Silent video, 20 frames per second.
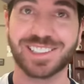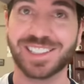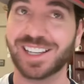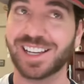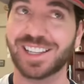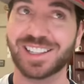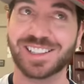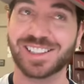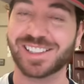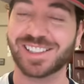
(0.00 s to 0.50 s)

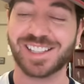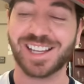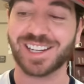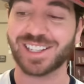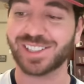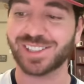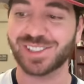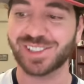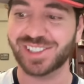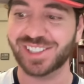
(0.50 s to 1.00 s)
Yeah, it's not
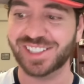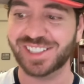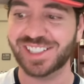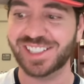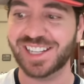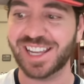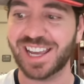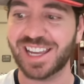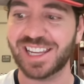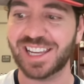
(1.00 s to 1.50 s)
a good
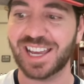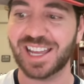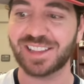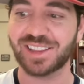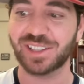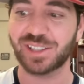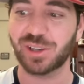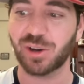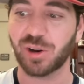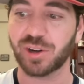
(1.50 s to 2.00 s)
day
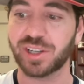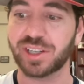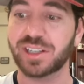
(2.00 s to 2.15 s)
at the yard.